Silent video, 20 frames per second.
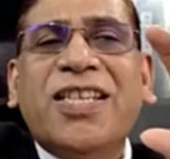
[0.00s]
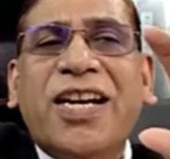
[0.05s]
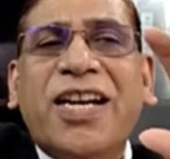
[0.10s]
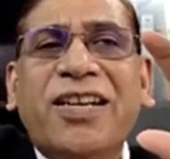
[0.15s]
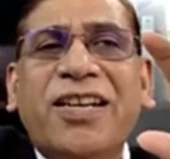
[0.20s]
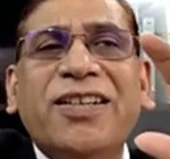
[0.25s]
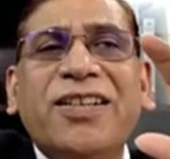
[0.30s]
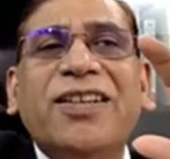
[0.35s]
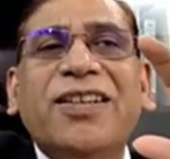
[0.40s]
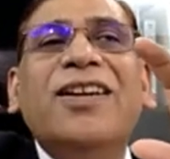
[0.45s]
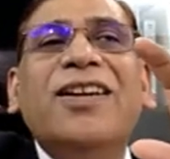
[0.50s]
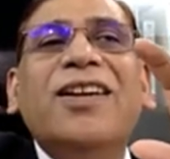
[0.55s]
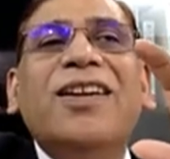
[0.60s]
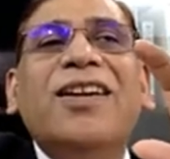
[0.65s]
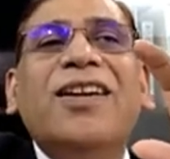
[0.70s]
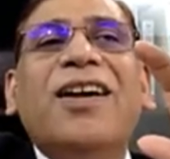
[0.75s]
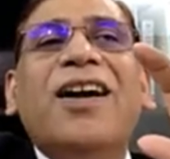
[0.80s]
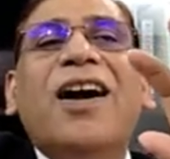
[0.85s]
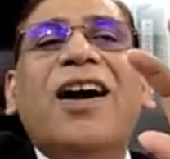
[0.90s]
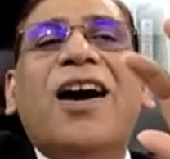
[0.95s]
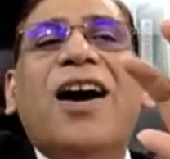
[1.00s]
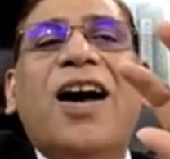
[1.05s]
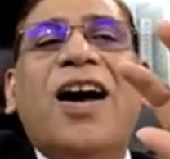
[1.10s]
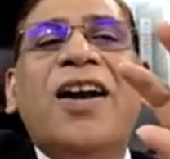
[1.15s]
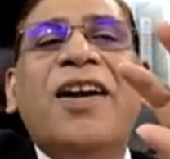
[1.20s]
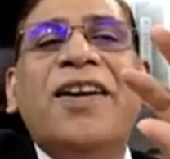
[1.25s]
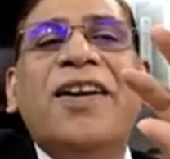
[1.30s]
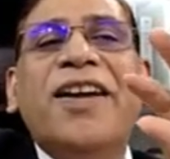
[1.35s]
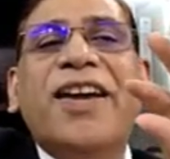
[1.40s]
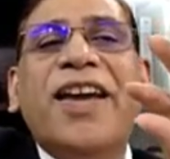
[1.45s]
I said,
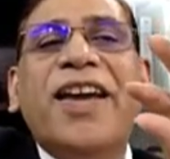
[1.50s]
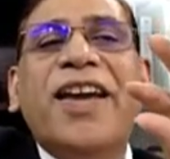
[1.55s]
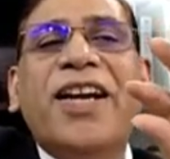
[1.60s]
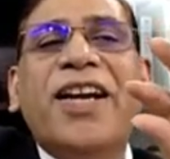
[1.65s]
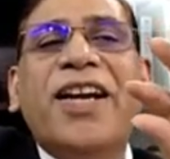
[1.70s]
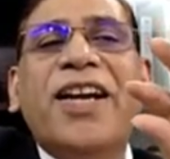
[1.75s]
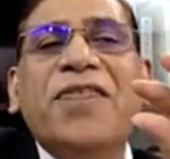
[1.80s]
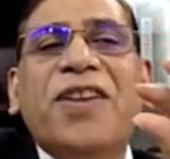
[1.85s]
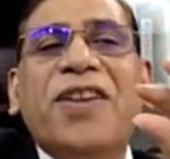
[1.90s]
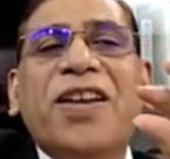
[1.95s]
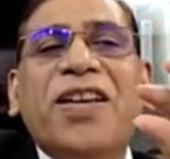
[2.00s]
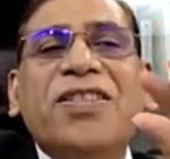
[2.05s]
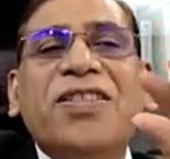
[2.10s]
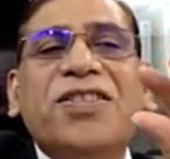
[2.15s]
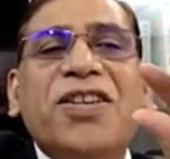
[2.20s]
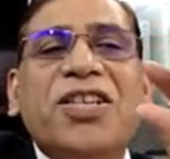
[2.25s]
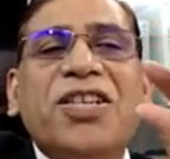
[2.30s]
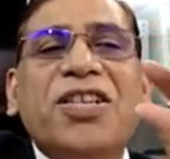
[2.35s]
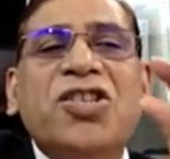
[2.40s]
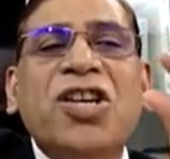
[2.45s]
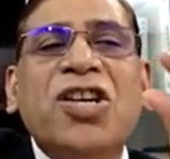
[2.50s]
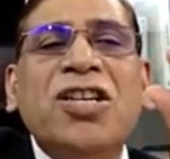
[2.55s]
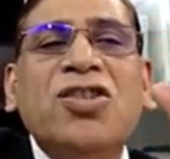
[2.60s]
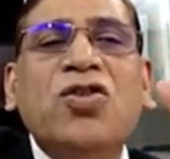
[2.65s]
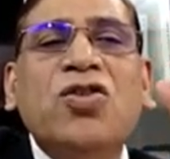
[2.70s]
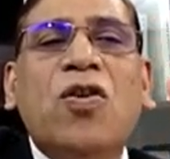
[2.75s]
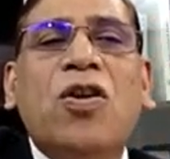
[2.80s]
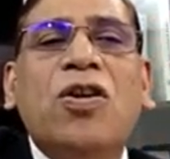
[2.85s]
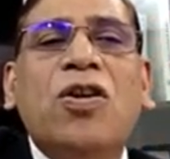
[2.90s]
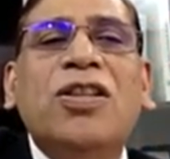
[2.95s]
are negative
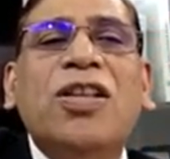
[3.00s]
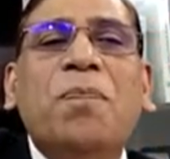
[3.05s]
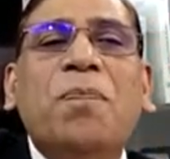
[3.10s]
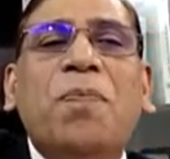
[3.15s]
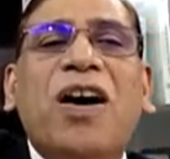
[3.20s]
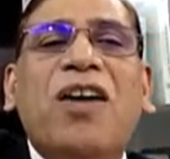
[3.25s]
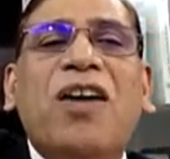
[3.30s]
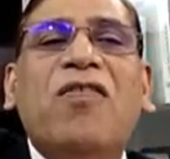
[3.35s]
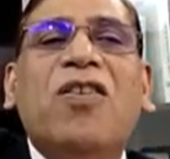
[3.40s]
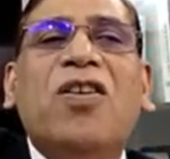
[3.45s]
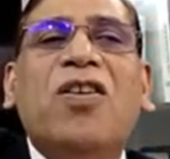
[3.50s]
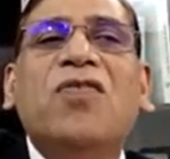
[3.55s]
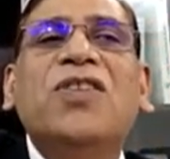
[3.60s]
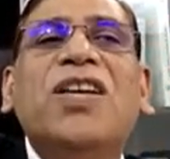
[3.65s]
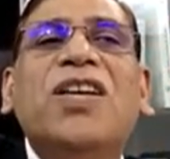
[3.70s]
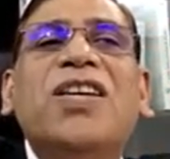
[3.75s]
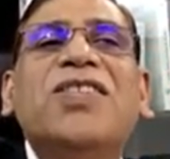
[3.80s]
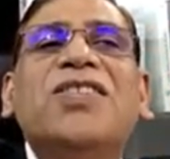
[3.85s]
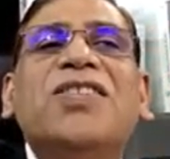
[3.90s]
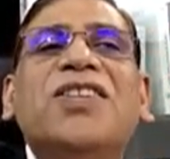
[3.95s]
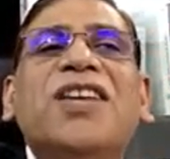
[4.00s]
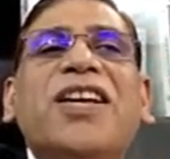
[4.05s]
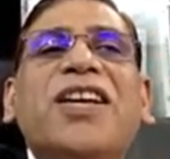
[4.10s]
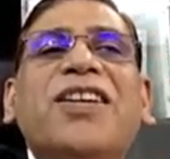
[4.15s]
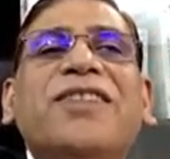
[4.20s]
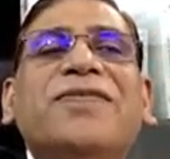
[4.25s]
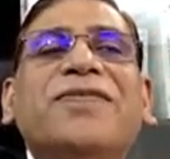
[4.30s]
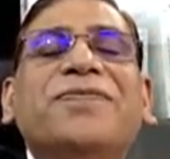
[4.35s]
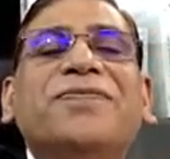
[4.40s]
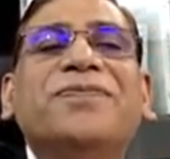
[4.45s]
restrictions on the power of the
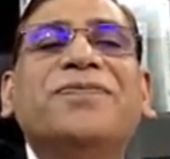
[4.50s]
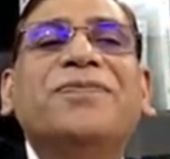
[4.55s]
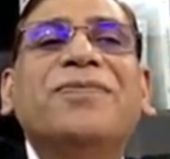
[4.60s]
state.